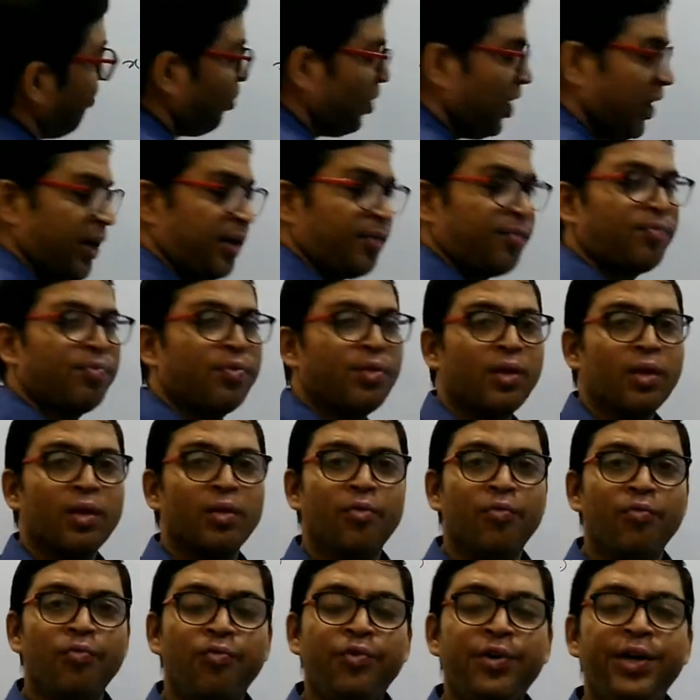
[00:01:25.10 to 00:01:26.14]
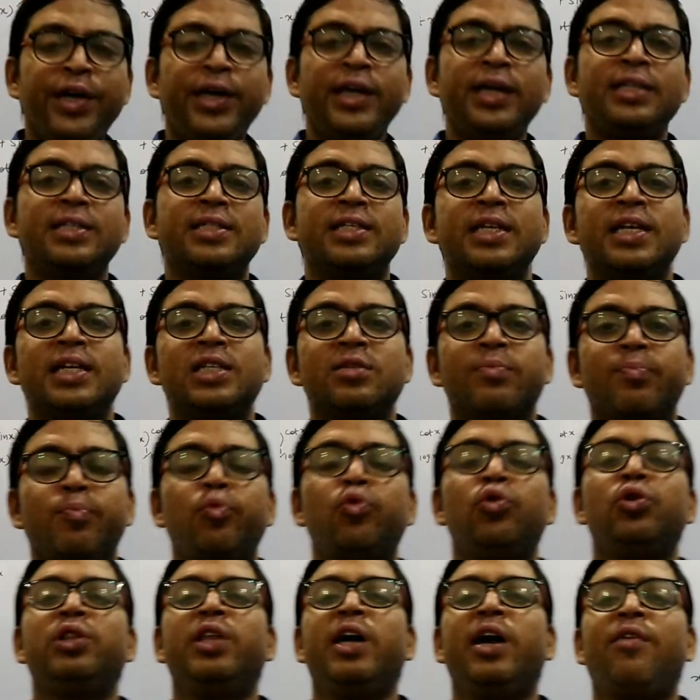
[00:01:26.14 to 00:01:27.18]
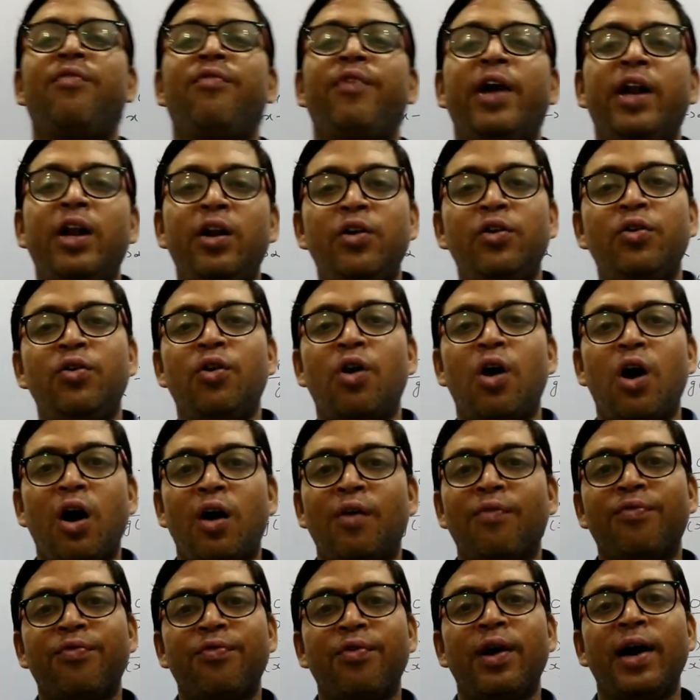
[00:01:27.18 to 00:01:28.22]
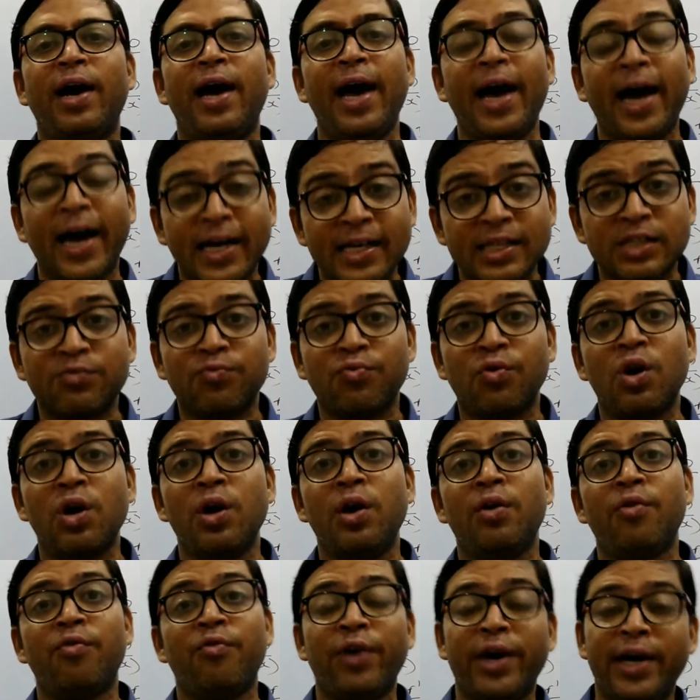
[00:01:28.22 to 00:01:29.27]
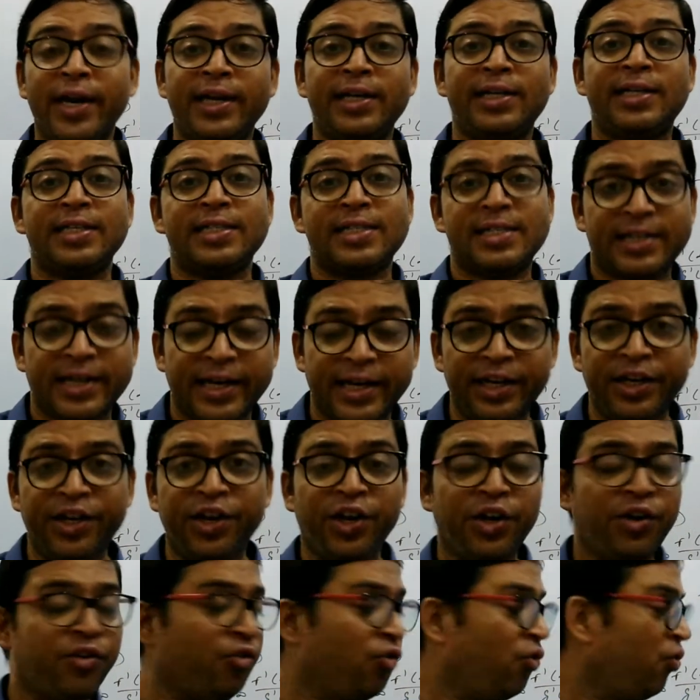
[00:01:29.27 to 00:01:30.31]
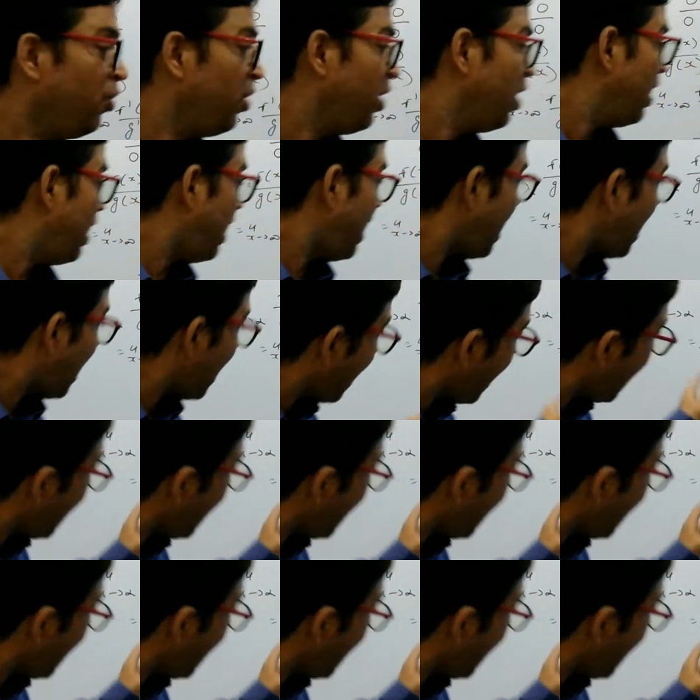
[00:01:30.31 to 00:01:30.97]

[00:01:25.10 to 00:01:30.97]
something, we just put the value of x where it is tending to,